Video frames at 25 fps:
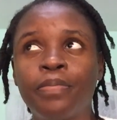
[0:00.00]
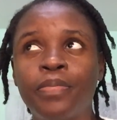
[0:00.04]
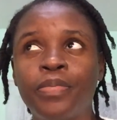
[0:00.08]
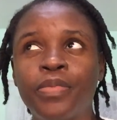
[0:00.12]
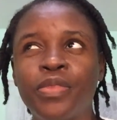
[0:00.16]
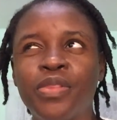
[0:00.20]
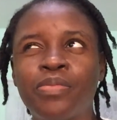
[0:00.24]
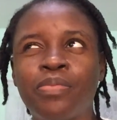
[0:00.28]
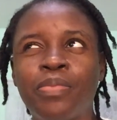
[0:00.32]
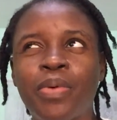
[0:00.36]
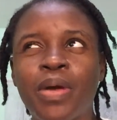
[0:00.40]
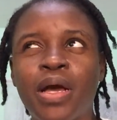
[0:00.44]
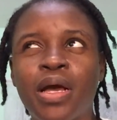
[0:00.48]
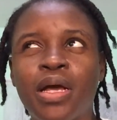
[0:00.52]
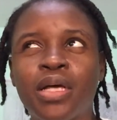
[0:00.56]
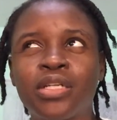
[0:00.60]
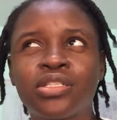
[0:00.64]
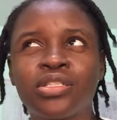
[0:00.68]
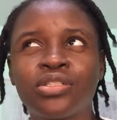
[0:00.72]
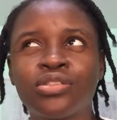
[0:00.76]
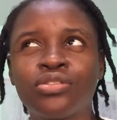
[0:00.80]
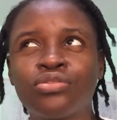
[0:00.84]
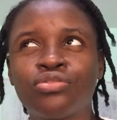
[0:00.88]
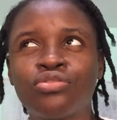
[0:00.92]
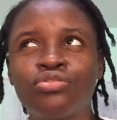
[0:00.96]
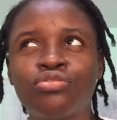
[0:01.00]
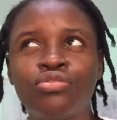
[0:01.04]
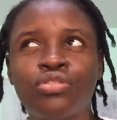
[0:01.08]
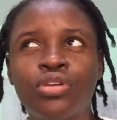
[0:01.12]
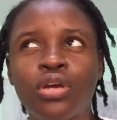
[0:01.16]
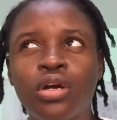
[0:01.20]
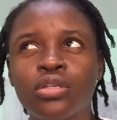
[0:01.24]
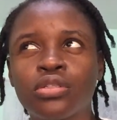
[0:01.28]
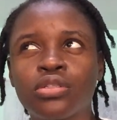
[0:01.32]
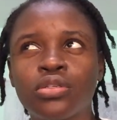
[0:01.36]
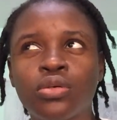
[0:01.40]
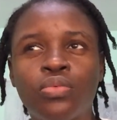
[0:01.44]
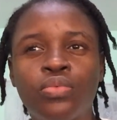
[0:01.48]
the past 3
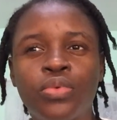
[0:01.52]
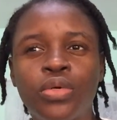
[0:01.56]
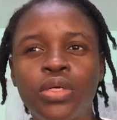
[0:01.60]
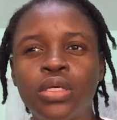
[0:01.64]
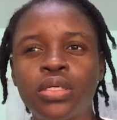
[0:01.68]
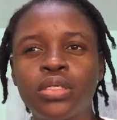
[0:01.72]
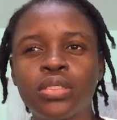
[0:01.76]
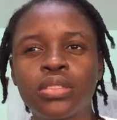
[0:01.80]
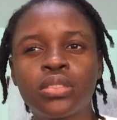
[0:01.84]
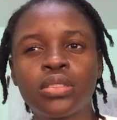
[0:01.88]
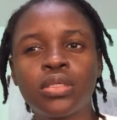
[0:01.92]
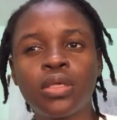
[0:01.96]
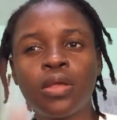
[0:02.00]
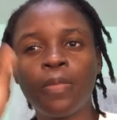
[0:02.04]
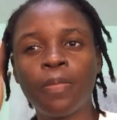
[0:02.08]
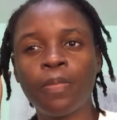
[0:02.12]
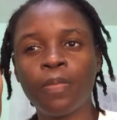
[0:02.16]
or so weeks,